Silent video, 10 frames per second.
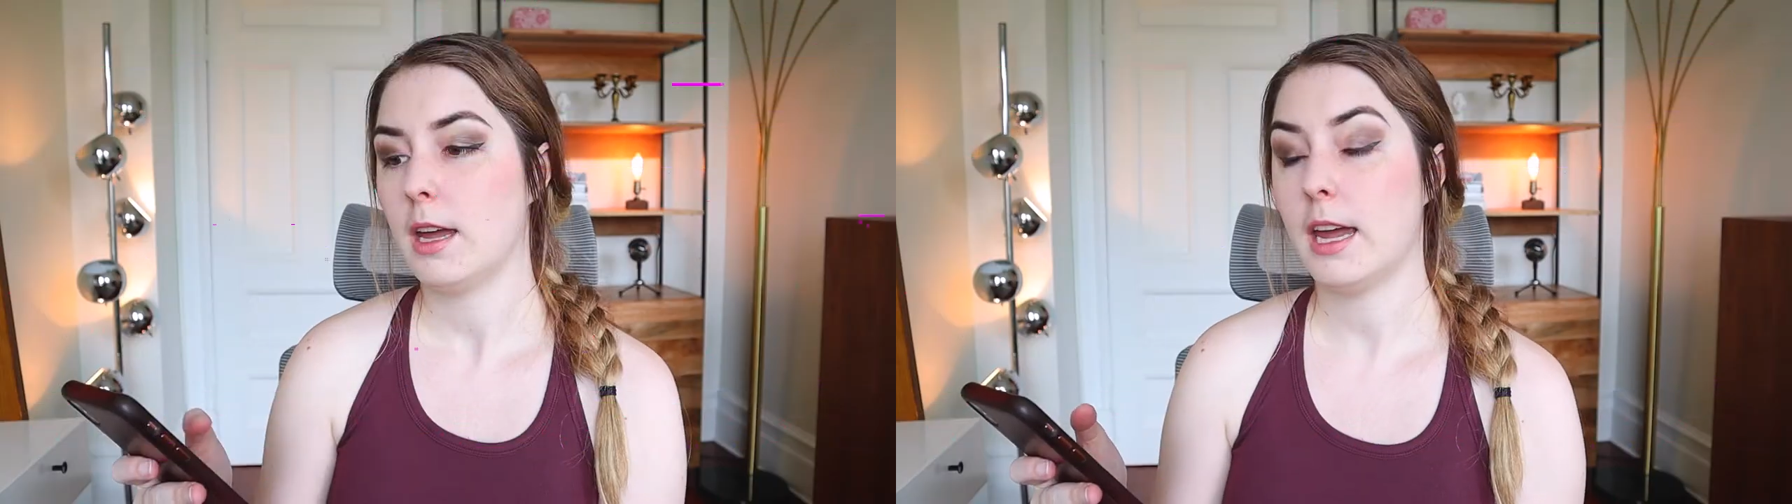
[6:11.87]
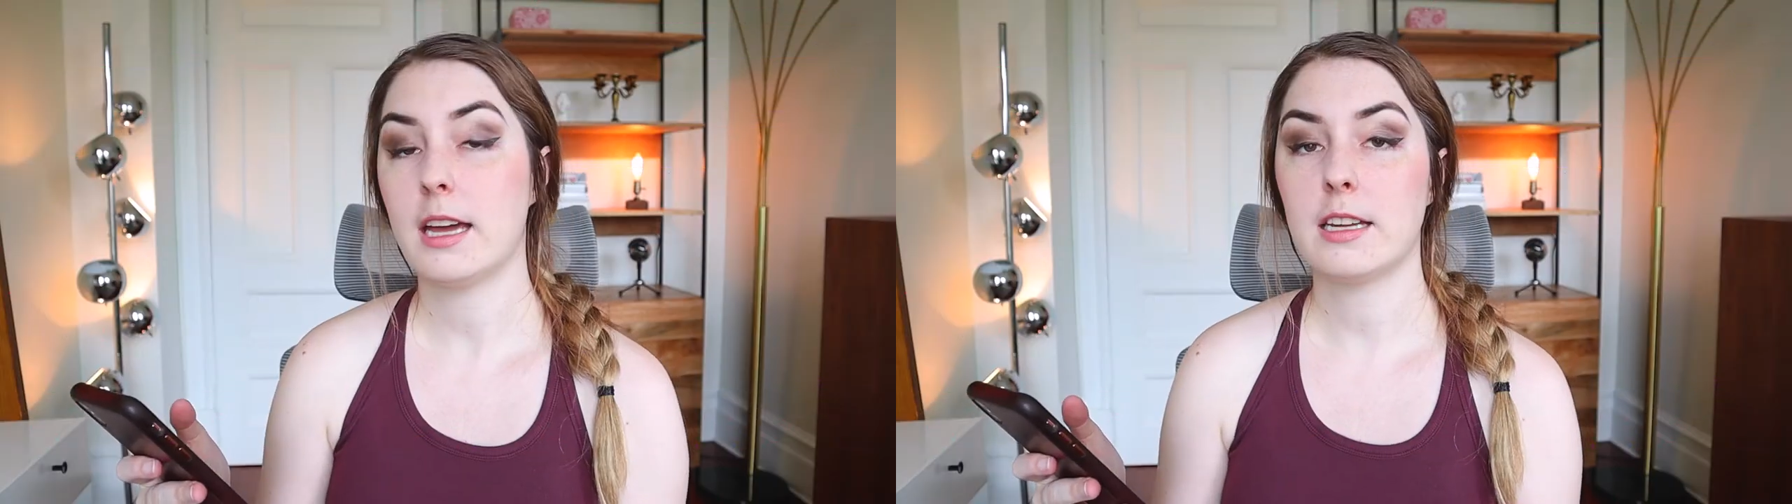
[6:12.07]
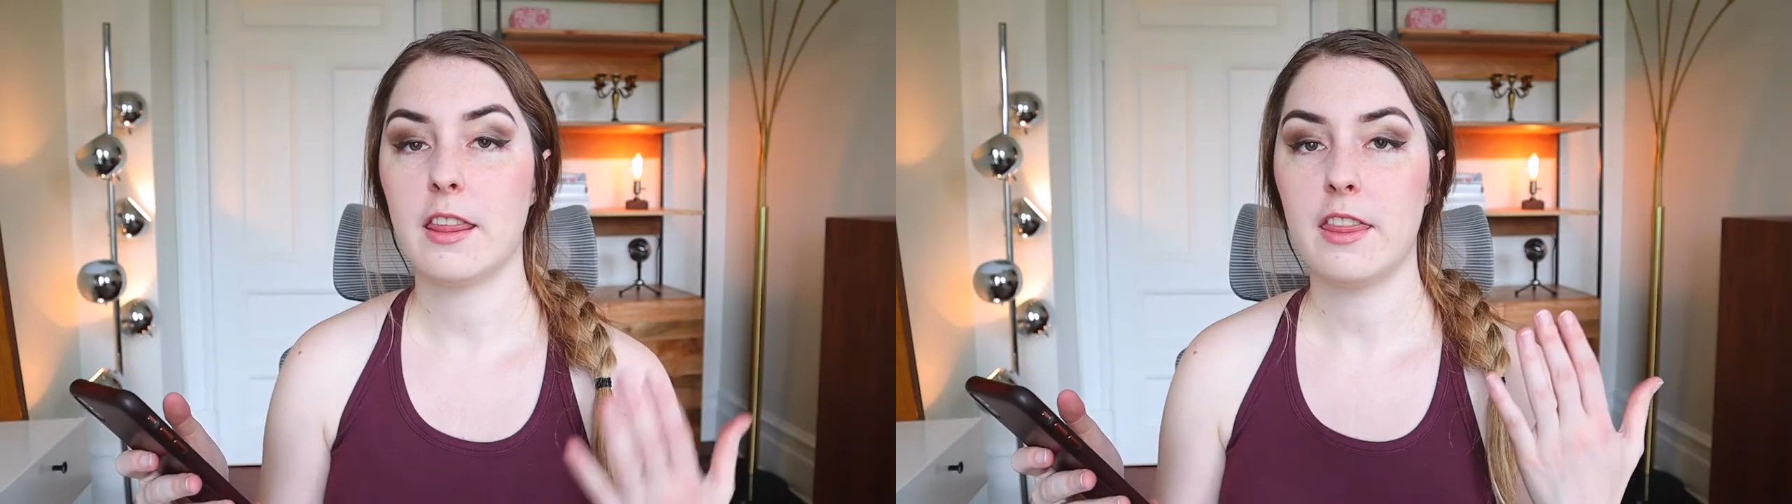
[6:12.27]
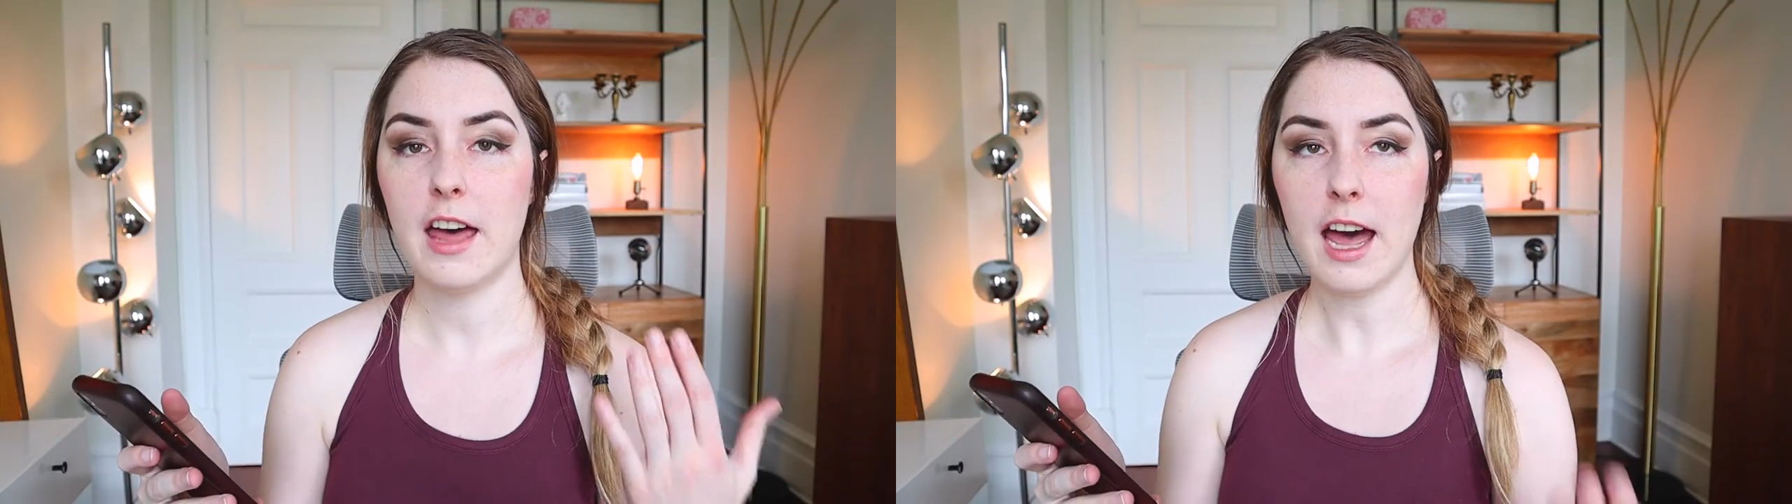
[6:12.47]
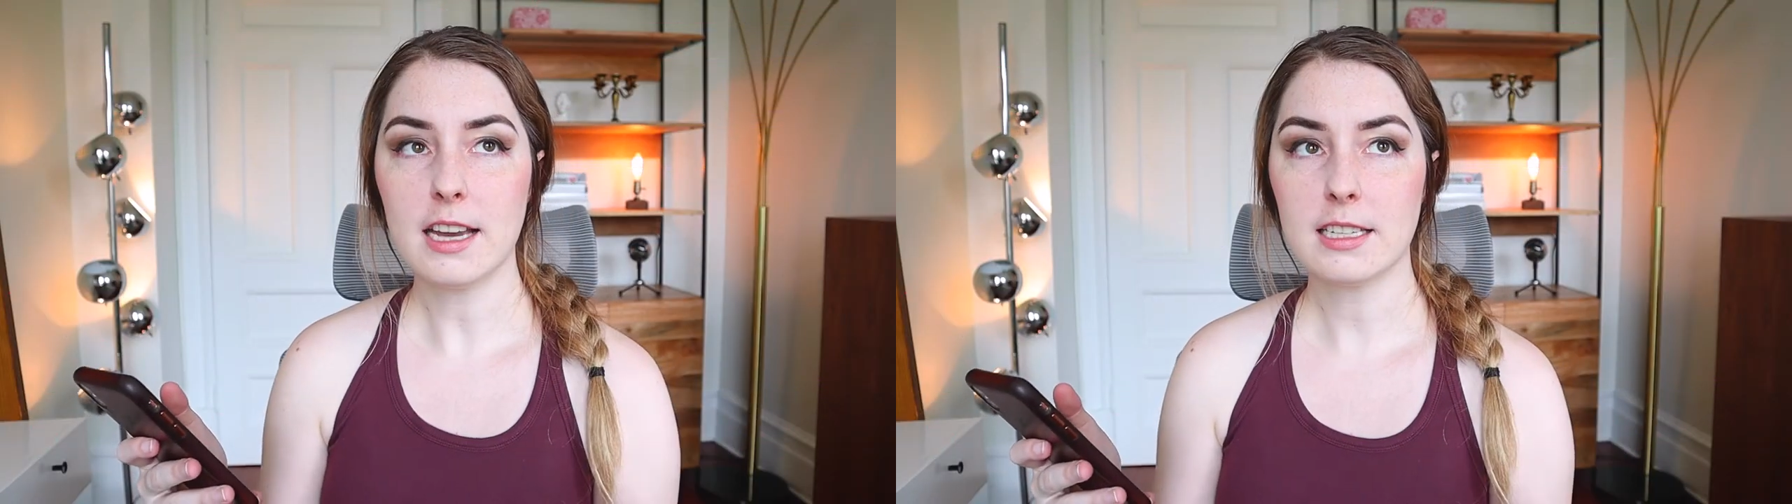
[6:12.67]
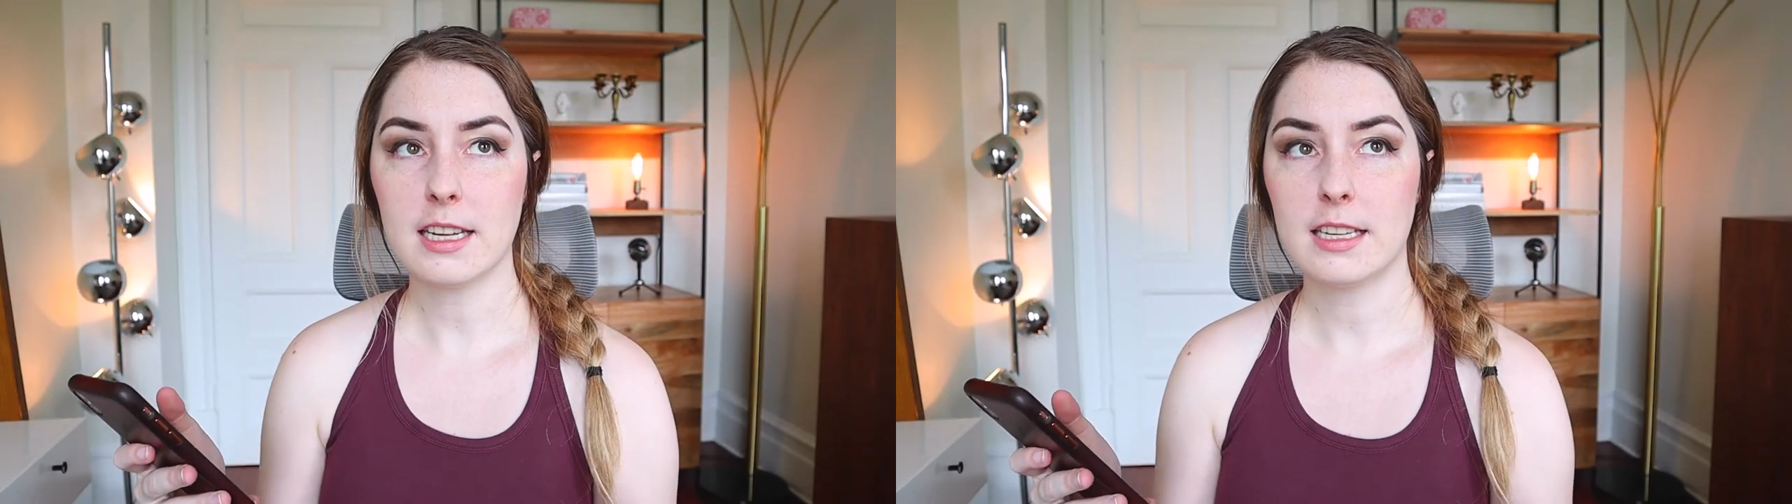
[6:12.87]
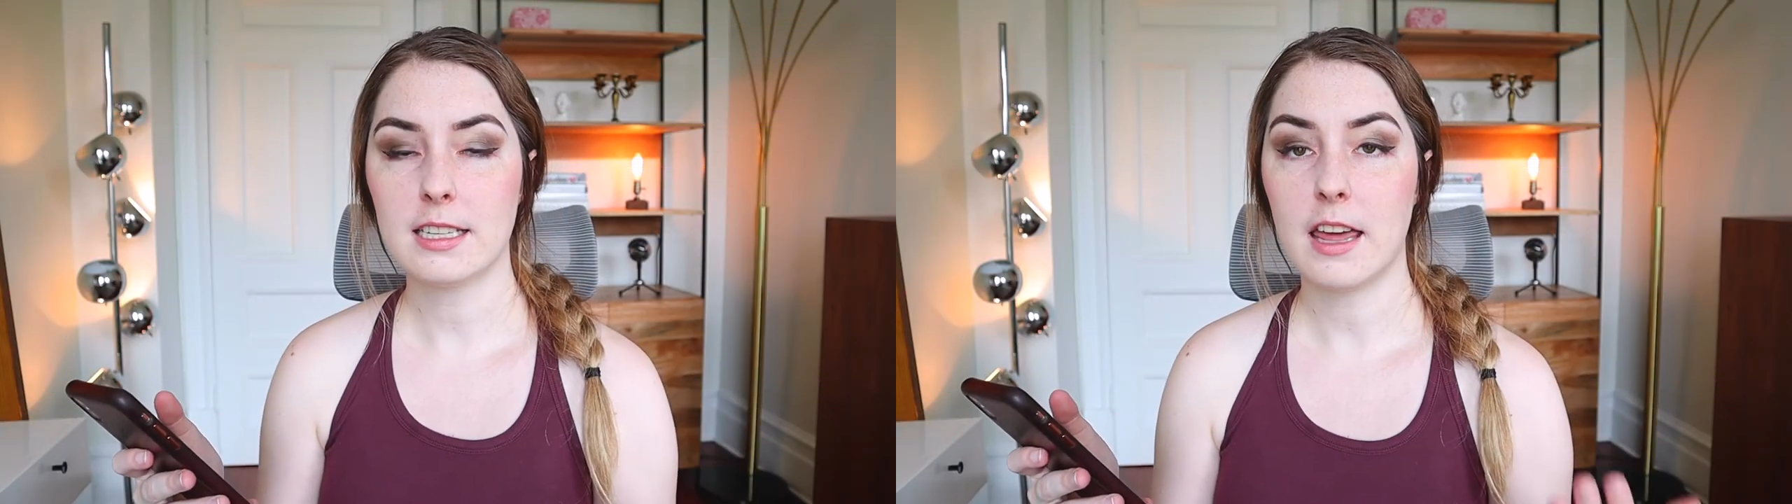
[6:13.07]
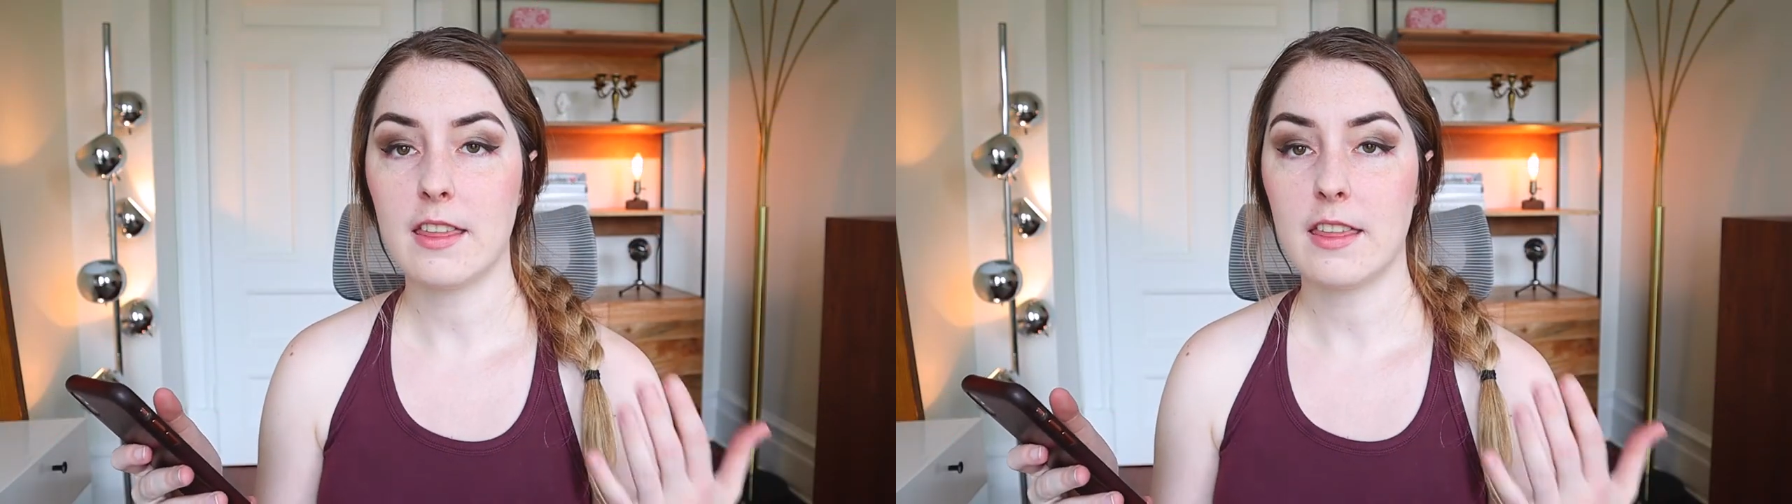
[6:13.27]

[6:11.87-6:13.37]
and that is